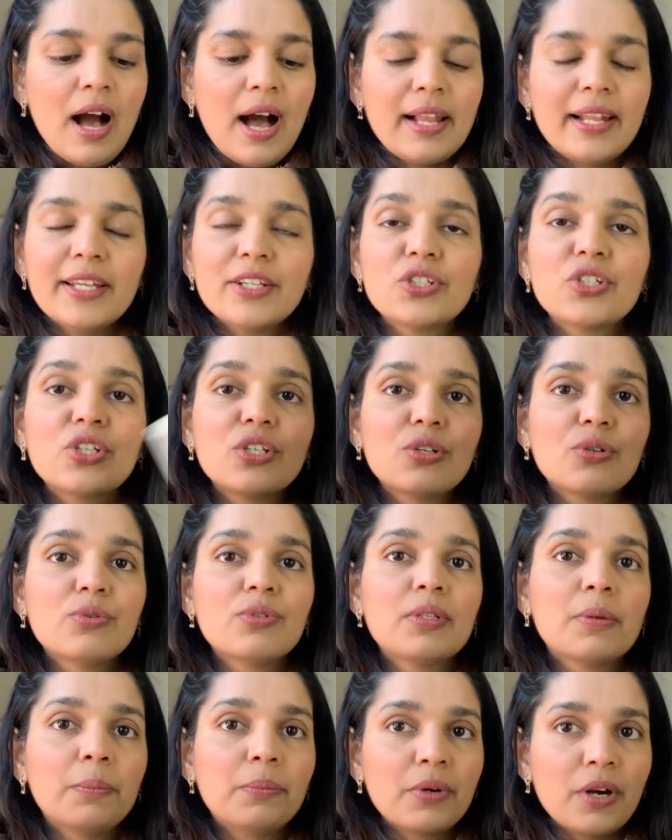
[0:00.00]
I like to
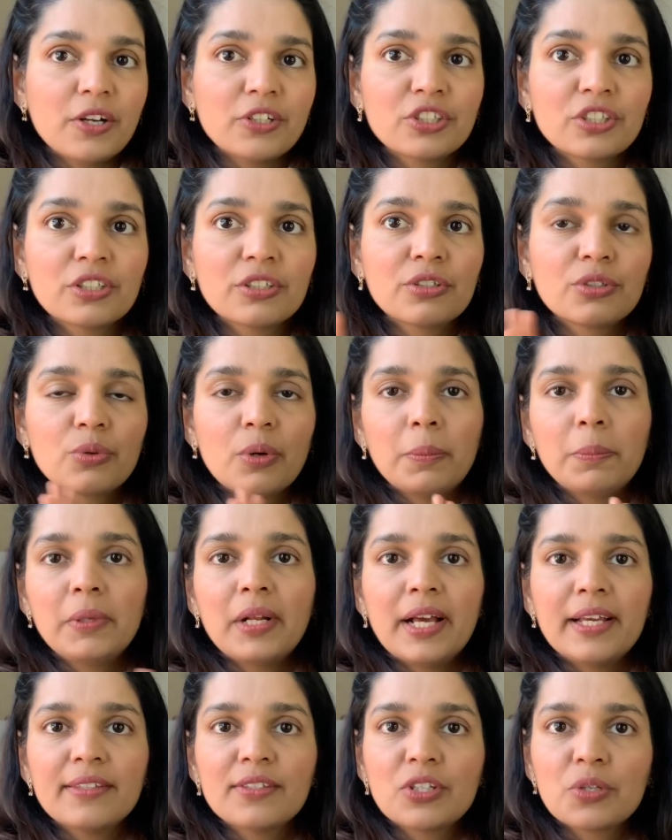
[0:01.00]
use a brush to
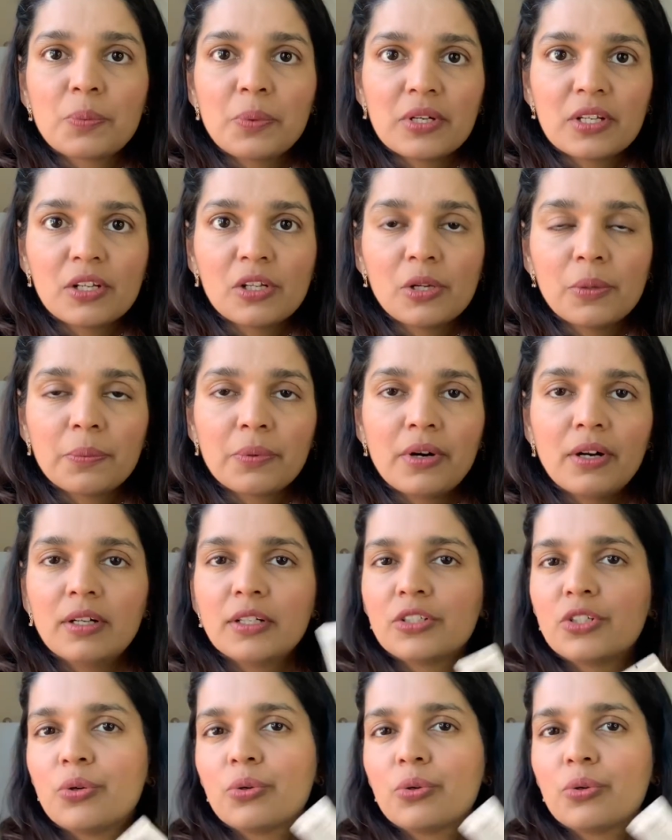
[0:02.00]
apply this particular product.